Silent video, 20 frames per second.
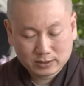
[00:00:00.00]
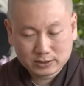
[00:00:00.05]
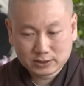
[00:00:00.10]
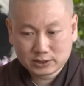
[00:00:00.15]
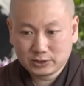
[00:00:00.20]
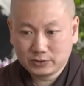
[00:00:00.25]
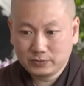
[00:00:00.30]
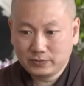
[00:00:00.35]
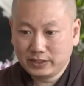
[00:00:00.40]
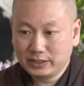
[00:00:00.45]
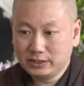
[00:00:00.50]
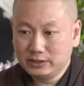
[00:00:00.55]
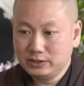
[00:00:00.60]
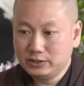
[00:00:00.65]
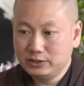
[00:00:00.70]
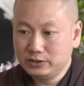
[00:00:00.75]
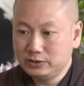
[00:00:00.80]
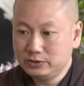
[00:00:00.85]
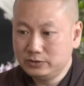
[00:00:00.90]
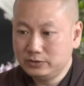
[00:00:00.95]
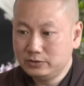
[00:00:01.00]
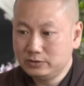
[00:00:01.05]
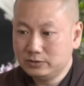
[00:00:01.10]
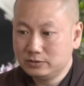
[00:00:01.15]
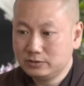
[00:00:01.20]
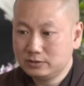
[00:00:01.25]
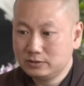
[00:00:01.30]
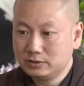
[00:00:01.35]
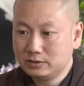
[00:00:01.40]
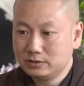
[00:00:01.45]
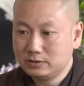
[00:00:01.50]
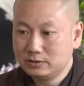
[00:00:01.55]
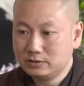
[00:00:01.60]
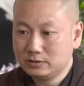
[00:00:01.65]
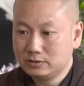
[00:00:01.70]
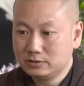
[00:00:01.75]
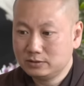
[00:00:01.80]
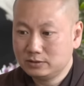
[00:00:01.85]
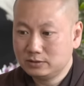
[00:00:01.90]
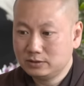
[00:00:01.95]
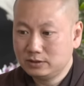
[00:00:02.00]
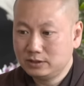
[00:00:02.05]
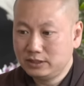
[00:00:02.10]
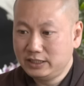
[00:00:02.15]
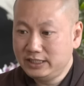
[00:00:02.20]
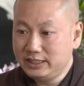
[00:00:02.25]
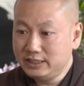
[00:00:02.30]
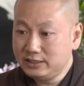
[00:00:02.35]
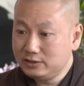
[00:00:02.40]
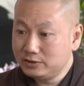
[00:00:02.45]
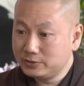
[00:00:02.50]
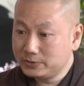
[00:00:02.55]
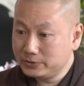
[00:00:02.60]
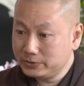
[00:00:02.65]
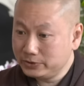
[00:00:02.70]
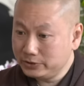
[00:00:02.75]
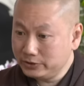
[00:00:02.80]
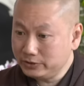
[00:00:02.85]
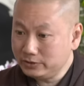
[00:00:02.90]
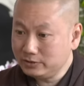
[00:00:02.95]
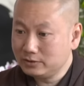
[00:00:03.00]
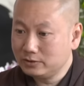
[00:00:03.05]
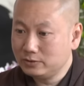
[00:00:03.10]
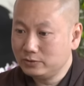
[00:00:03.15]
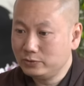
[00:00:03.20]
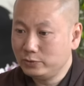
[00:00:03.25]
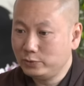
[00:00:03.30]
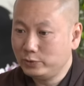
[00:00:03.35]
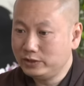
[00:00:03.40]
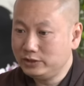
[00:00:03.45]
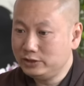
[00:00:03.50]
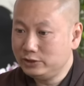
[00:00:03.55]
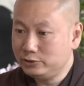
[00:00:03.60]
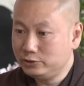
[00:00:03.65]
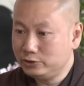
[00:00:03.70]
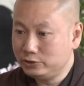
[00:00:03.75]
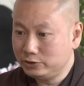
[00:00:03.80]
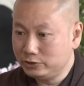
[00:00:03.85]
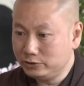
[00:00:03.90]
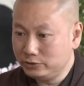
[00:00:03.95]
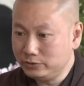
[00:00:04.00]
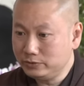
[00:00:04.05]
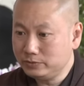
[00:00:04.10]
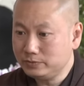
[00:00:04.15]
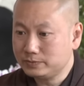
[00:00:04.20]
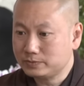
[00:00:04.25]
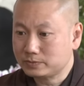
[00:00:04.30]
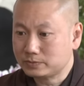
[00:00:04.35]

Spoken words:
So when you eat your food, when you chew,